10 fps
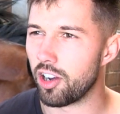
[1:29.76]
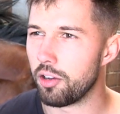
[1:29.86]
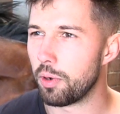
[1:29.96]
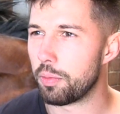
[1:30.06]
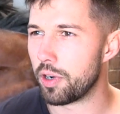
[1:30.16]

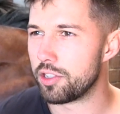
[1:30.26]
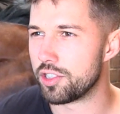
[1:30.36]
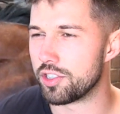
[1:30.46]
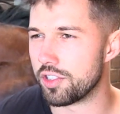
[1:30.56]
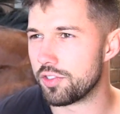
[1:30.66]
Global Approach
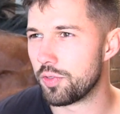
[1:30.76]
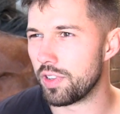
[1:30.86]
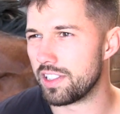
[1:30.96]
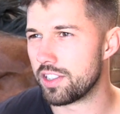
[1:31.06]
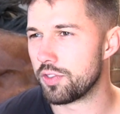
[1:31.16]
is it's,
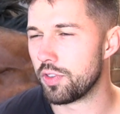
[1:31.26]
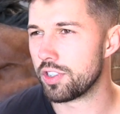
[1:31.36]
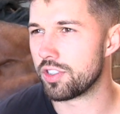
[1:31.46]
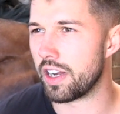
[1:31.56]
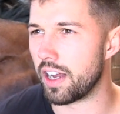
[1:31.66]
it's his
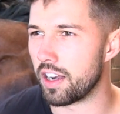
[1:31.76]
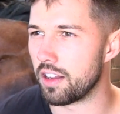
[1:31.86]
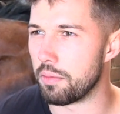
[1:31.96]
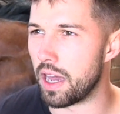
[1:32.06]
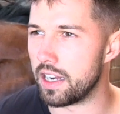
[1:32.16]
first run out of
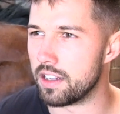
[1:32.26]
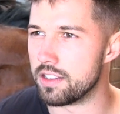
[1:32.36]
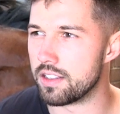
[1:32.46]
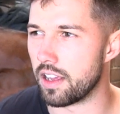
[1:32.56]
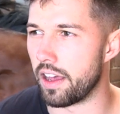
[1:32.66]
the
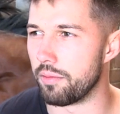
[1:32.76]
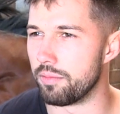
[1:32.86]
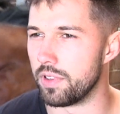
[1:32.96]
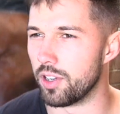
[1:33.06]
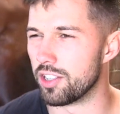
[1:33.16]
maidens. Um,
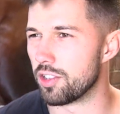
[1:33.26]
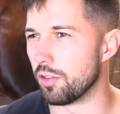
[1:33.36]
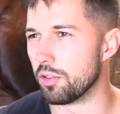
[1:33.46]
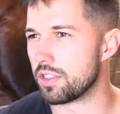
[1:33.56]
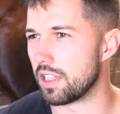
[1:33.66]
you know, it's a
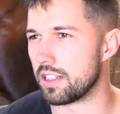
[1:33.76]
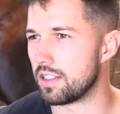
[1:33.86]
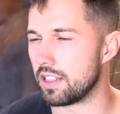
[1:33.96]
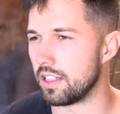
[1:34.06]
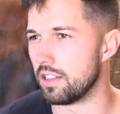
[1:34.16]
horse that
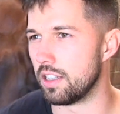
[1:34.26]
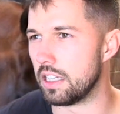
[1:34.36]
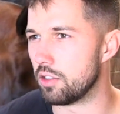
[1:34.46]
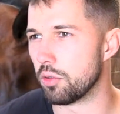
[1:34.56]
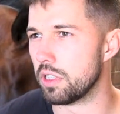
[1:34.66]
he,
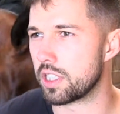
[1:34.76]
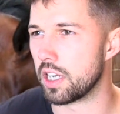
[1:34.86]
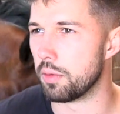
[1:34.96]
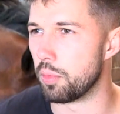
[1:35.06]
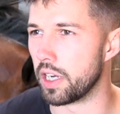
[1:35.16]
he's always
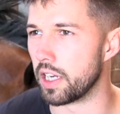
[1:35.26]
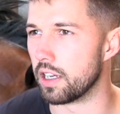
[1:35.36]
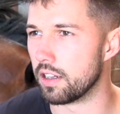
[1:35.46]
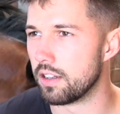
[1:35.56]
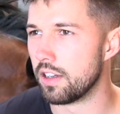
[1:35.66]
going to
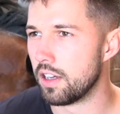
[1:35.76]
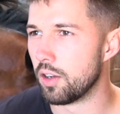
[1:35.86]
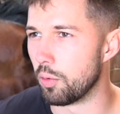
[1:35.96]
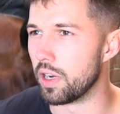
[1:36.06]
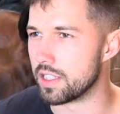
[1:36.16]
bring
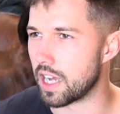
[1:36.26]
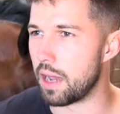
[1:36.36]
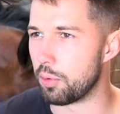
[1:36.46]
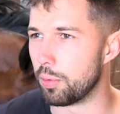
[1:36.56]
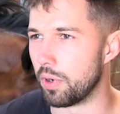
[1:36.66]
what he's
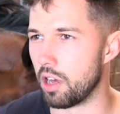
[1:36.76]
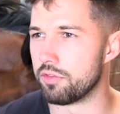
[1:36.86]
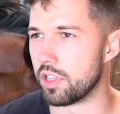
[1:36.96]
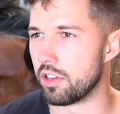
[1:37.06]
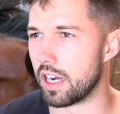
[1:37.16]
capable
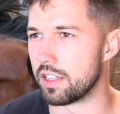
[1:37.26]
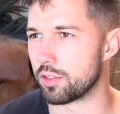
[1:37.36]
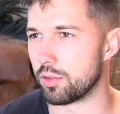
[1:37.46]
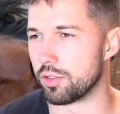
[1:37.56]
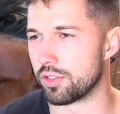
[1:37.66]
of to the
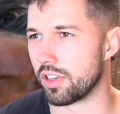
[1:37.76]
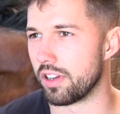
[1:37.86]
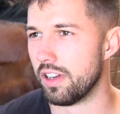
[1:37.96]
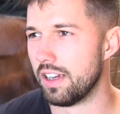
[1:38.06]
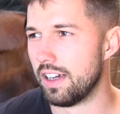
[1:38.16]
racecourse. So
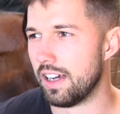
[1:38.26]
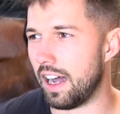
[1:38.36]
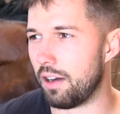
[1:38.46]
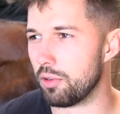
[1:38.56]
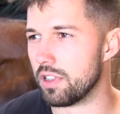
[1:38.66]

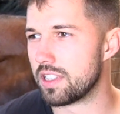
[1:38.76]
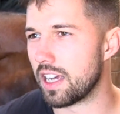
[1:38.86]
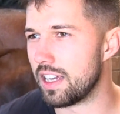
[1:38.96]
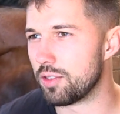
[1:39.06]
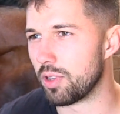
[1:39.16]
I wouldn't
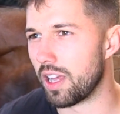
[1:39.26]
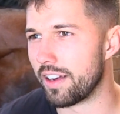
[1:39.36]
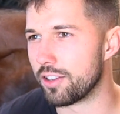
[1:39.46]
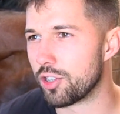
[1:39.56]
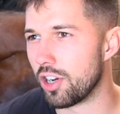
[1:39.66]
say he's
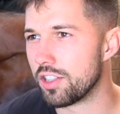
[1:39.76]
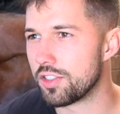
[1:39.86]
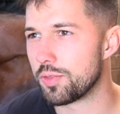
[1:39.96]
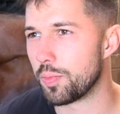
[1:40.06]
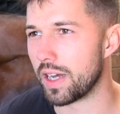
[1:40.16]
without a
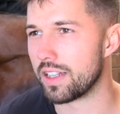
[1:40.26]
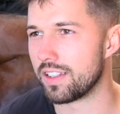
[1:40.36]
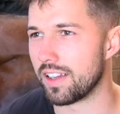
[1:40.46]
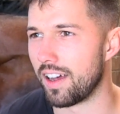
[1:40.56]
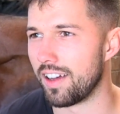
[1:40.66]
chance, but
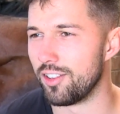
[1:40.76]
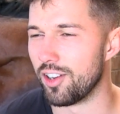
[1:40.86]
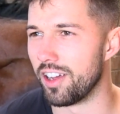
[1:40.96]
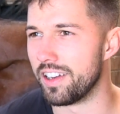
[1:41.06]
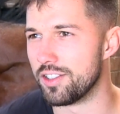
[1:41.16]
uh, you
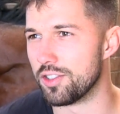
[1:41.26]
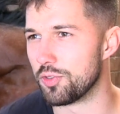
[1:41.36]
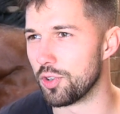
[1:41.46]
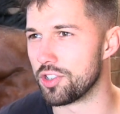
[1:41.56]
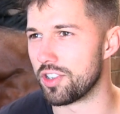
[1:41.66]
know, it is his
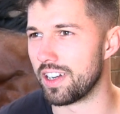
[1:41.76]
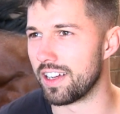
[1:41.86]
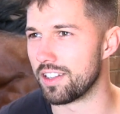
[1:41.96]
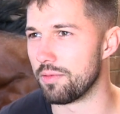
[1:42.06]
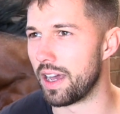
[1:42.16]
first run
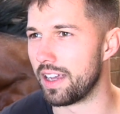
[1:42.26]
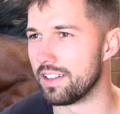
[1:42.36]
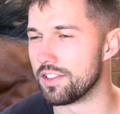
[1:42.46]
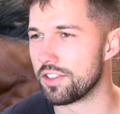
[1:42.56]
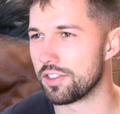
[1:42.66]
out the
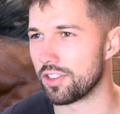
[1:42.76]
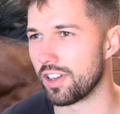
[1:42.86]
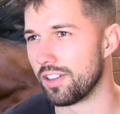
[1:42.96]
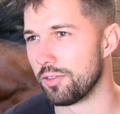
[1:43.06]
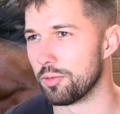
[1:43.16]
maidens.
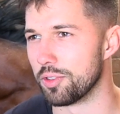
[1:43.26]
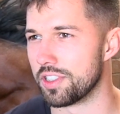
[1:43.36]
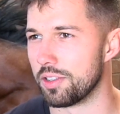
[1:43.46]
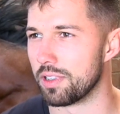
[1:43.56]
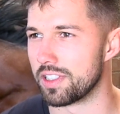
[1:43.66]
So we'll
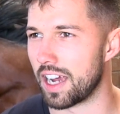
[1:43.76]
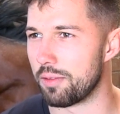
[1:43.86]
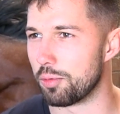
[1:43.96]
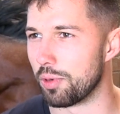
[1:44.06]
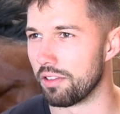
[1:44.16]
see what he's
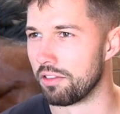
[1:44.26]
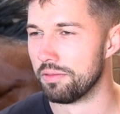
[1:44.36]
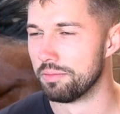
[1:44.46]
capable of.